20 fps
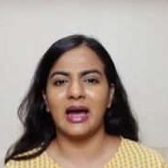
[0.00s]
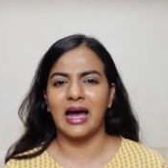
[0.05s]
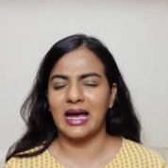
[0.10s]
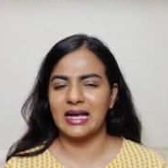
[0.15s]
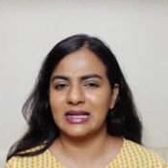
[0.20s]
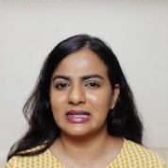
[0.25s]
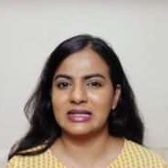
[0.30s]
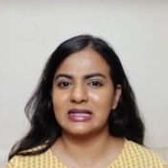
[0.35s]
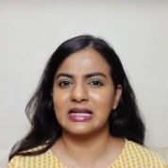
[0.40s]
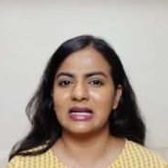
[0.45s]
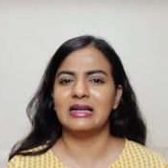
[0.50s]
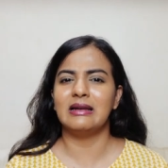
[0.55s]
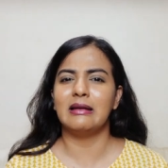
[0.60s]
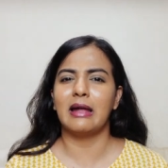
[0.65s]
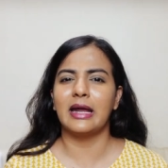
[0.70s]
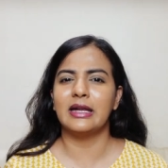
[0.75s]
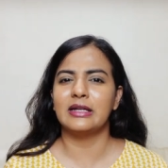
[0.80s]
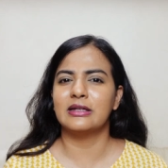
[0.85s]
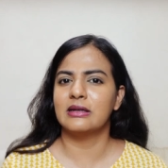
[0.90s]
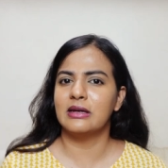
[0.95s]
has a
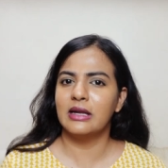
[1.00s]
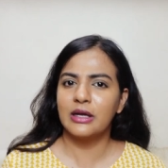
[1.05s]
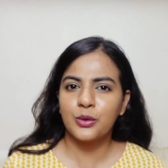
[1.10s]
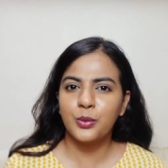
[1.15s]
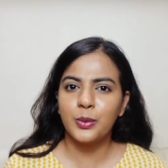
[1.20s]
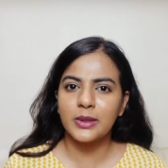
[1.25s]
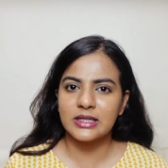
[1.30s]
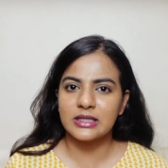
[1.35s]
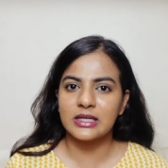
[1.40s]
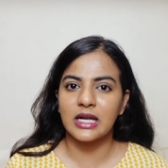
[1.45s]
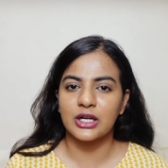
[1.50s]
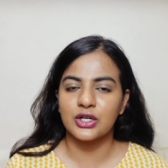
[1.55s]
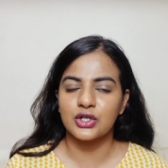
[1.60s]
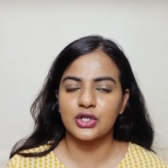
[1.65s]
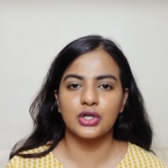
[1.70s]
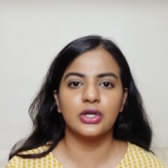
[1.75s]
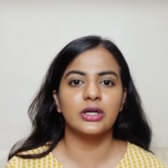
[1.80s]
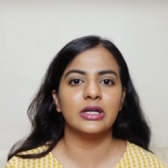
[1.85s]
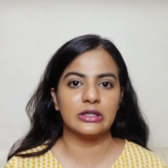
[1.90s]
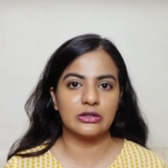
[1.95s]
light liquid
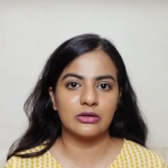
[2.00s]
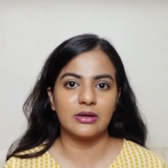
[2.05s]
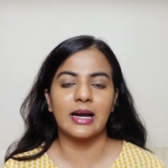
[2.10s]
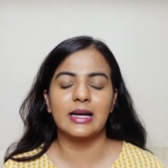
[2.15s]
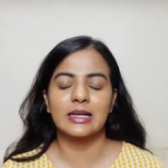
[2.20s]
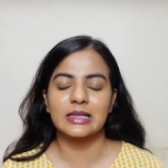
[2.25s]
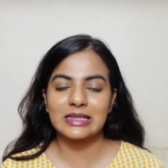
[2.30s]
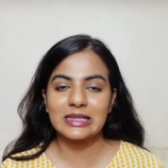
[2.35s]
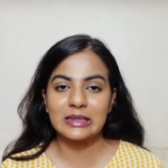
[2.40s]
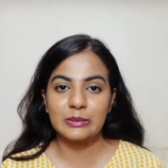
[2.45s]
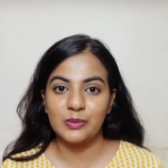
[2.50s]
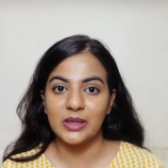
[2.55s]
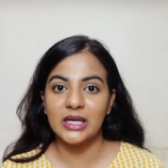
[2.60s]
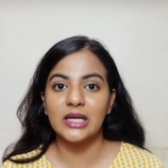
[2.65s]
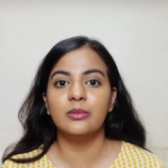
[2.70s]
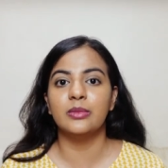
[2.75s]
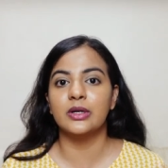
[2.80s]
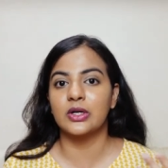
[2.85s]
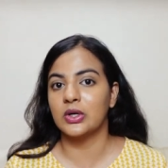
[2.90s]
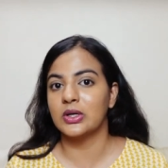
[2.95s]
texture attracts
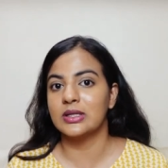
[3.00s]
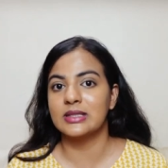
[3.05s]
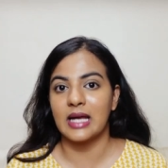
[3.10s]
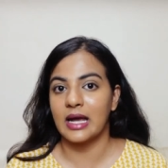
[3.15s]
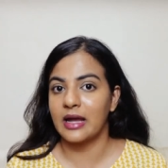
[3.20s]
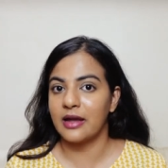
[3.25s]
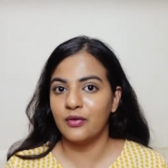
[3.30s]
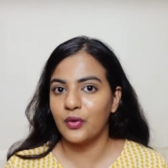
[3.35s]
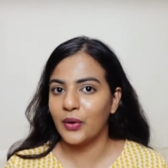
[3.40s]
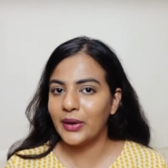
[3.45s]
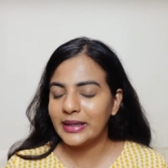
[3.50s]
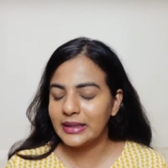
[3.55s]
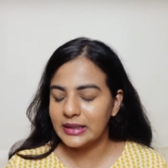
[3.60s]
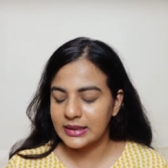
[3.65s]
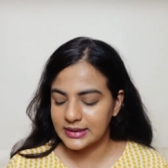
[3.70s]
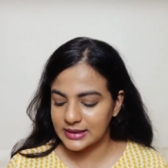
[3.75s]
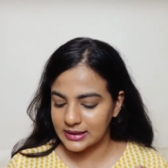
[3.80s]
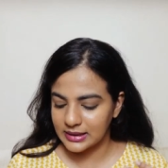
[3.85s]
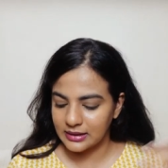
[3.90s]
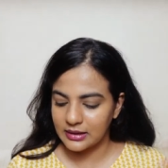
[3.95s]
me because I have
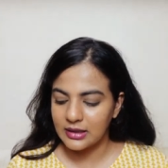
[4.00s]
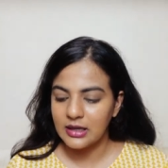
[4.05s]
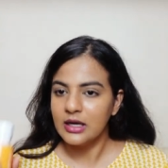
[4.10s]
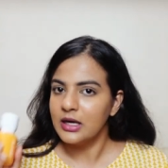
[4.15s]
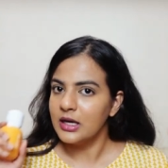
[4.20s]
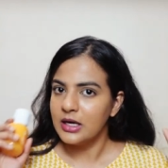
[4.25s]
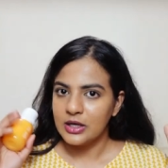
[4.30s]
oily skin.